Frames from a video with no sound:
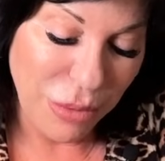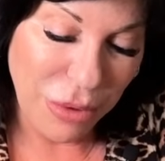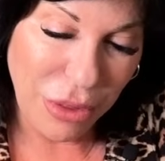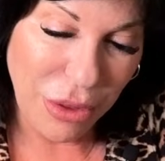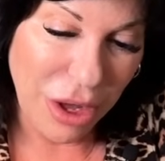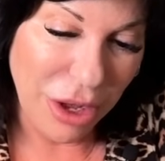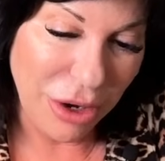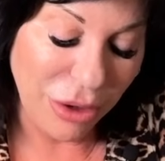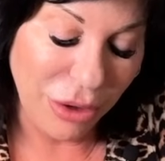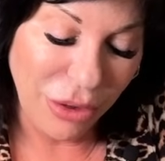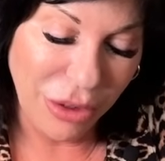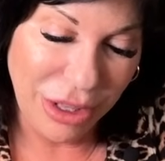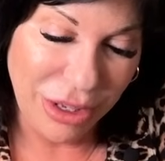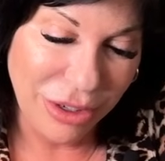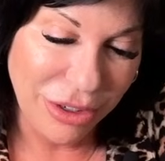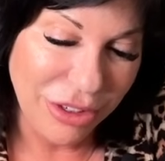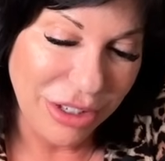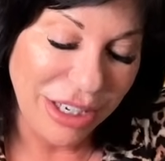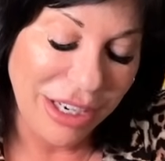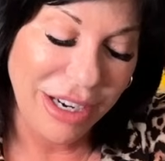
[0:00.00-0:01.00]
methodical
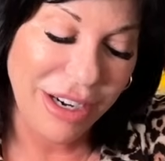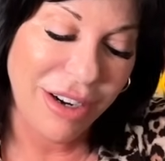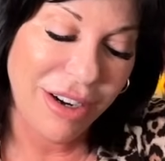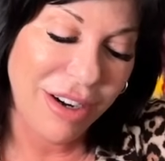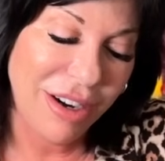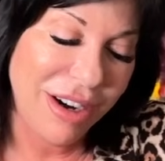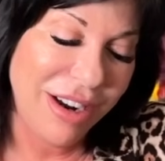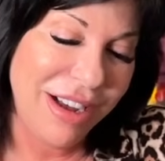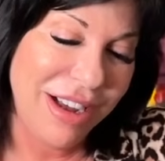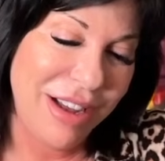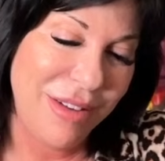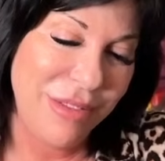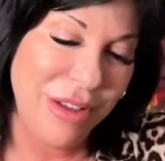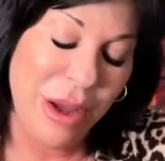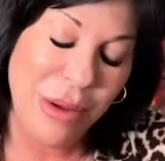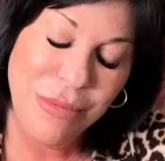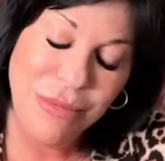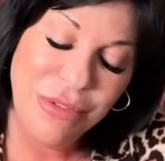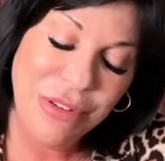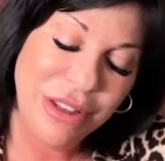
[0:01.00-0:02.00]
energy here. Um,
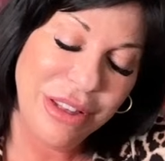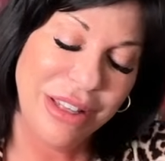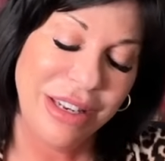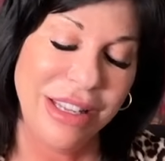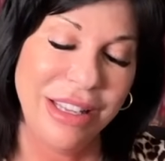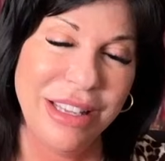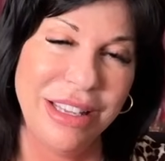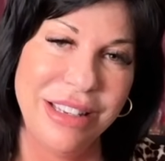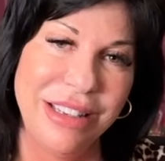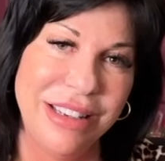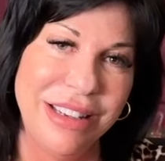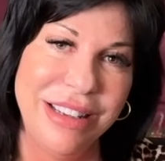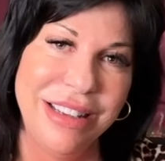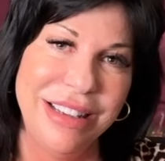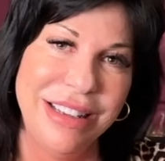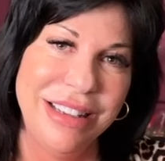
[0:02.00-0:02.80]
I'm feeling it.